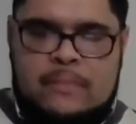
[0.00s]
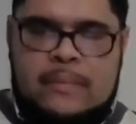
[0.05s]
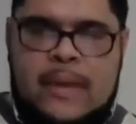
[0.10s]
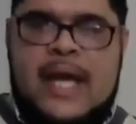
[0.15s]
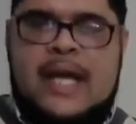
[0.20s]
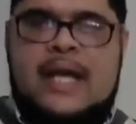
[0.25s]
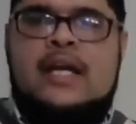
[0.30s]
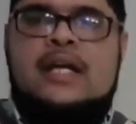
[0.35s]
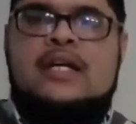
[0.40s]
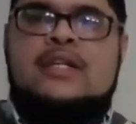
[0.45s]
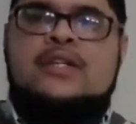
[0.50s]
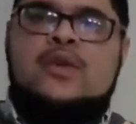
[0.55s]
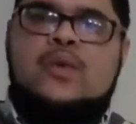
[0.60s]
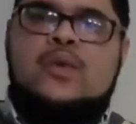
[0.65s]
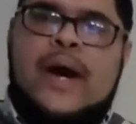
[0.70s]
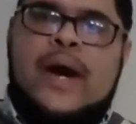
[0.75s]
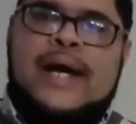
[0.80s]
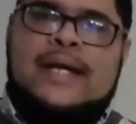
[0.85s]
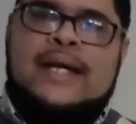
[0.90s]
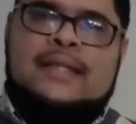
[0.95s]
make the
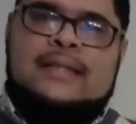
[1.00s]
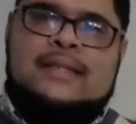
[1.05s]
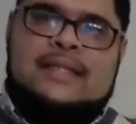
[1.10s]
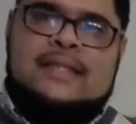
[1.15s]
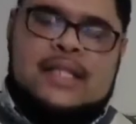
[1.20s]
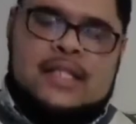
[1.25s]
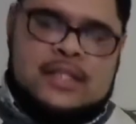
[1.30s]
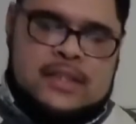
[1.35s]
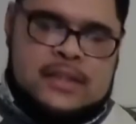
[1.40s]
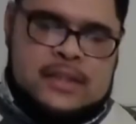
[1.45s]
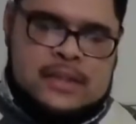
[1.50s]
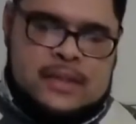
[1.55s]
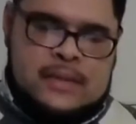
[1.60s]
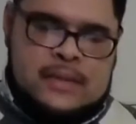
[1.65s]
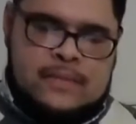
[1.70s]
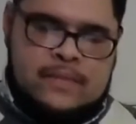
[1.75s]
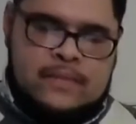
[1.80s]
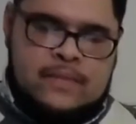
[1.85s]
right decisions.